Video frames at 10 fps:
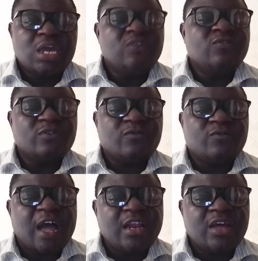And the
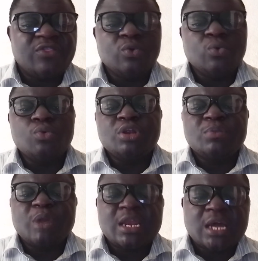final thing we'll be
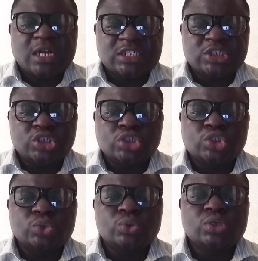paying attention
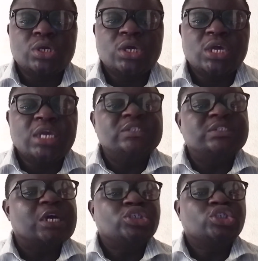to
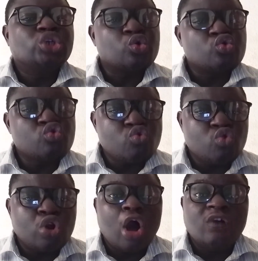is the
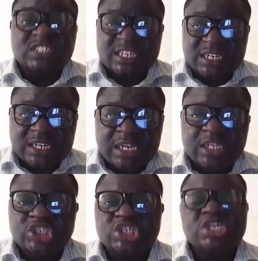role of
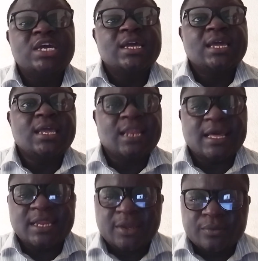technology in
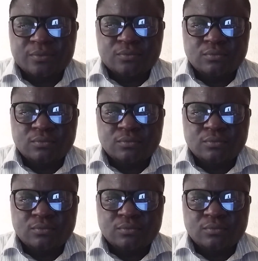learning.